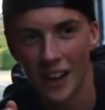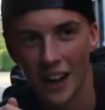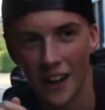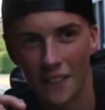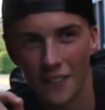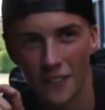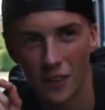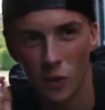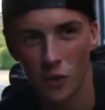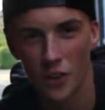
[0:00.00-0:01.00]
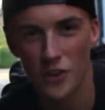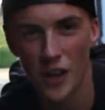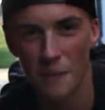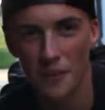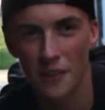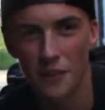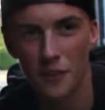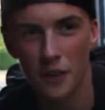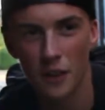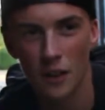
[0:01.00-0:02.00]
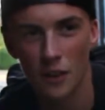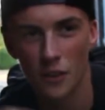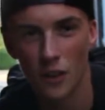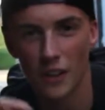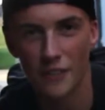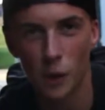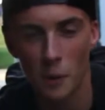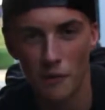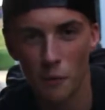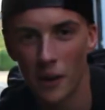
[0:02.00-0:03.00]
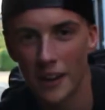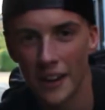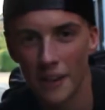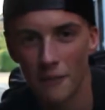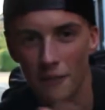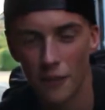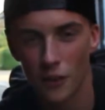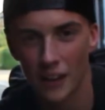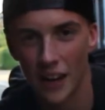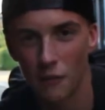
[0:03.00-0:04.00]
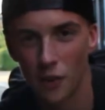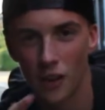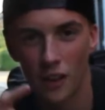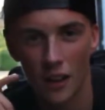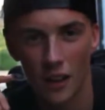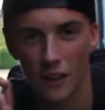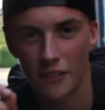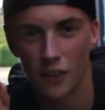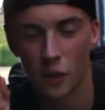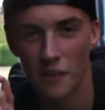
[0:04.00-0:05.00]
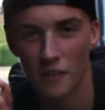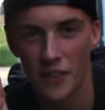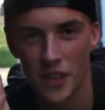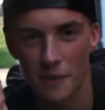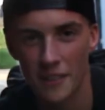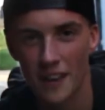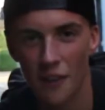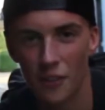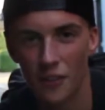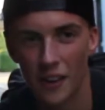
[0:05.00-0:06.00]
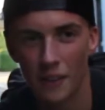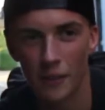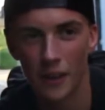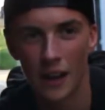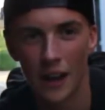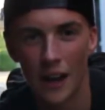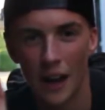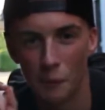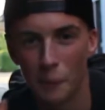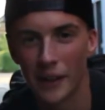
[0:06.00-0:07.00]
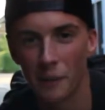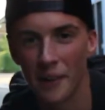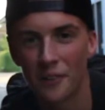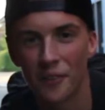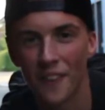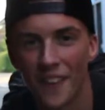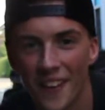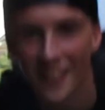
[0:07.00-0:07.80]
and also James's. So leave a comment for my name for the camera and leave a comment for James's camera's name and we'll pick the best one.